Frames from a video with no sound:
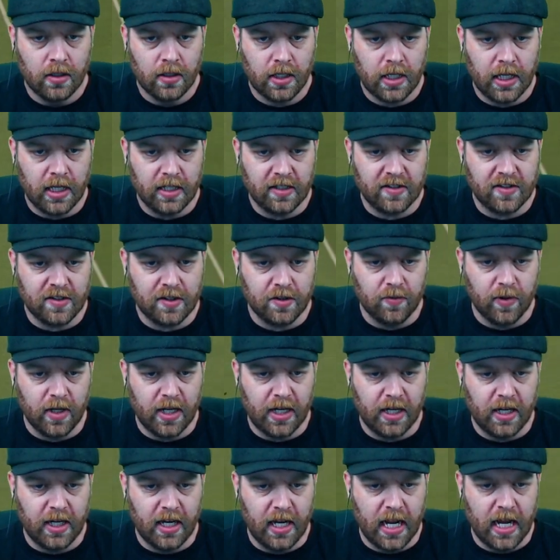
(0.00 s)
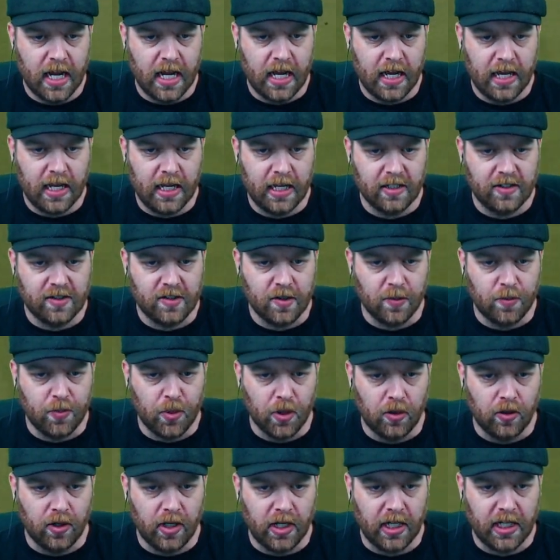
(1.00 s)
Gets the run now. Here's
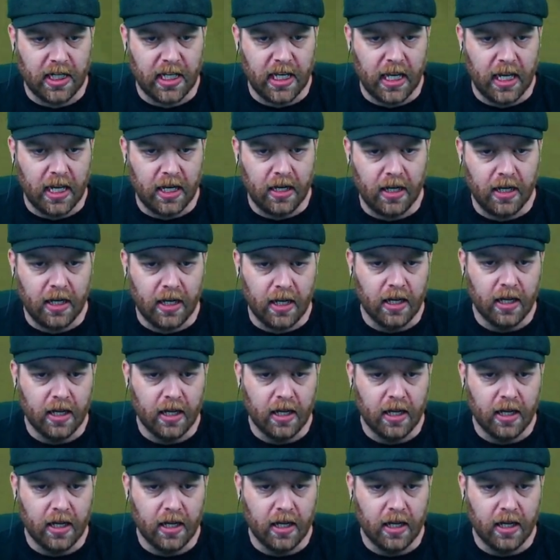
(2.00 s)
Dupont again.